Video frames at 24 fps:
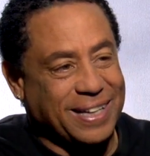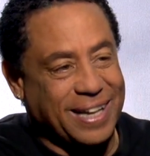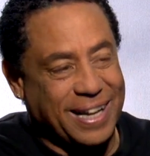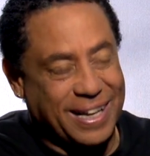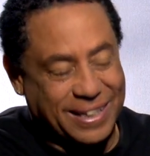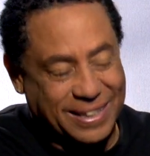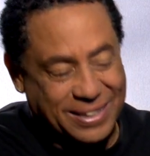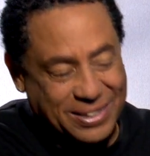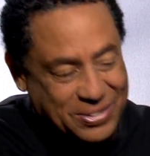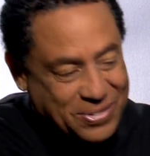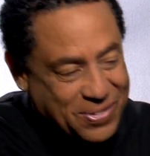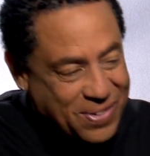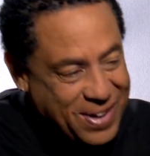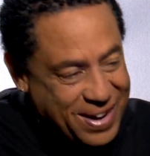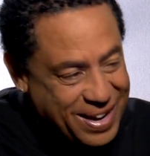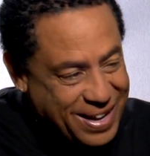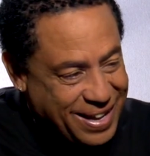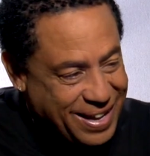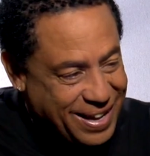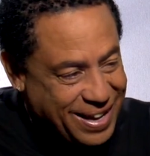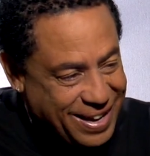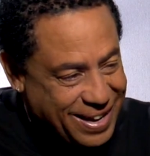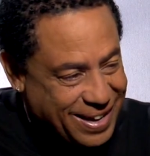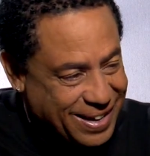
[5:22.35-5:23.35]
Like, in
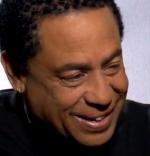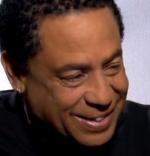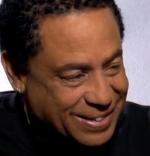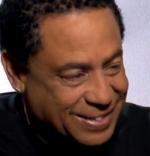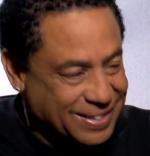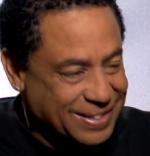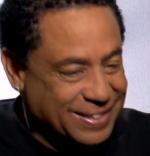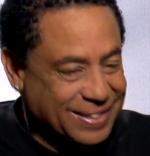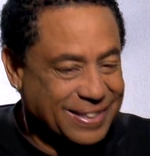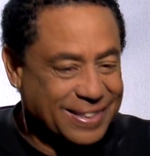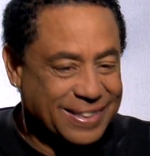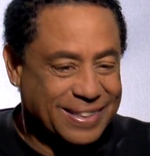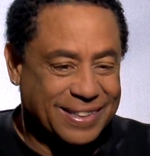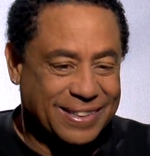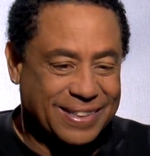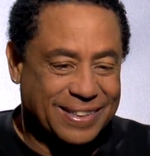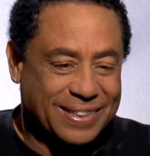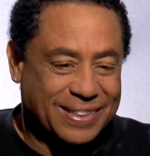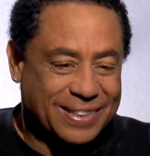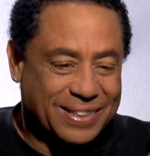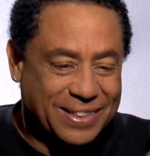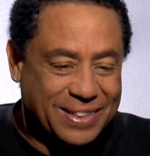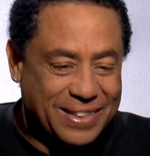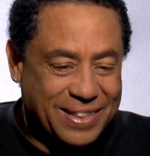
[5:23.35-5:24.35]
20 years,
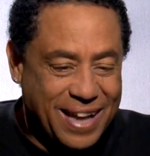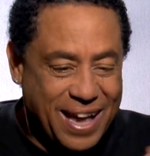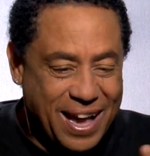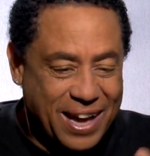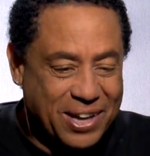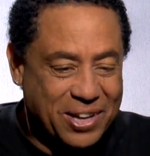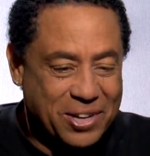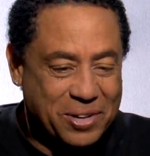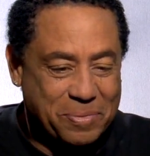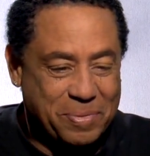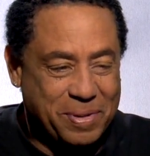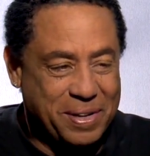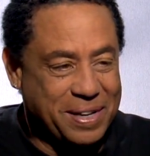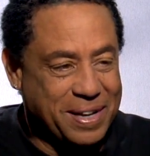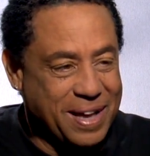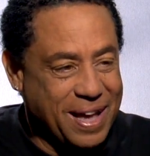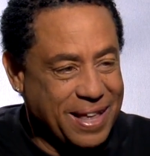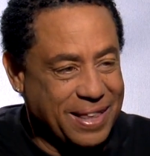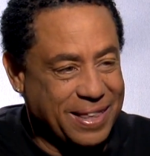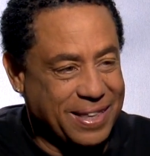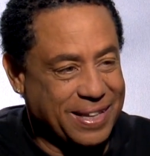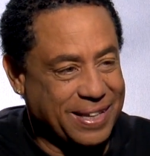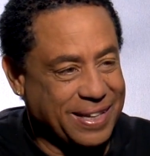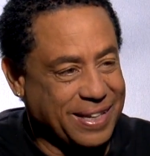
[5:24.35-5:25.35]
you're not going to be
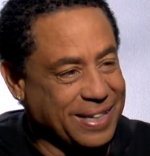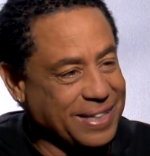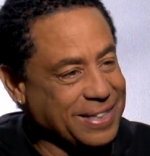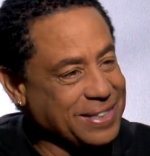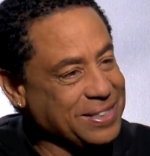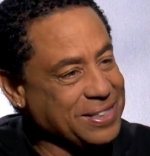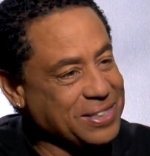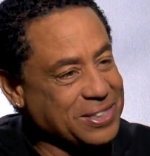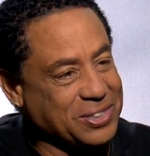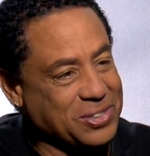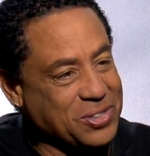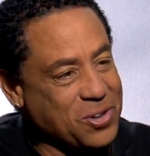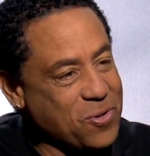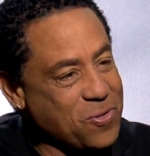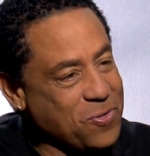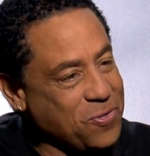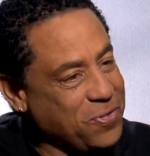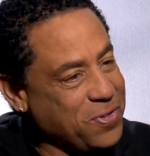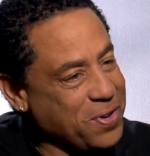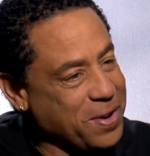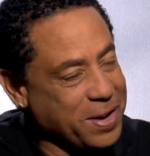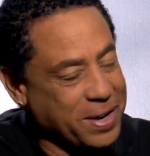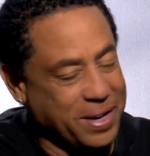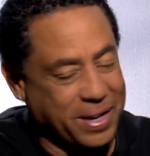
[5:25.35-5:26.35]
nothing. And it's just so
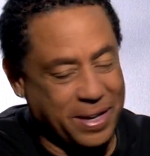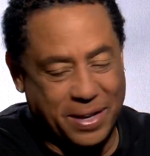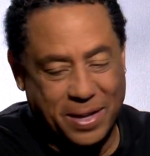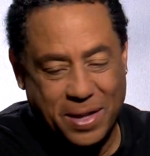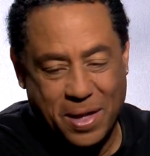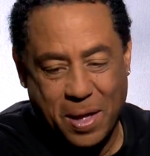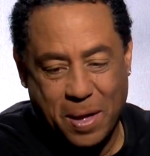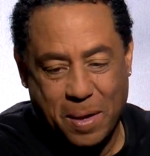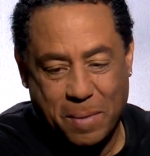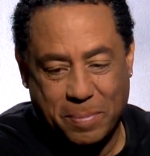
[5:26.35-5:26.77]
funny.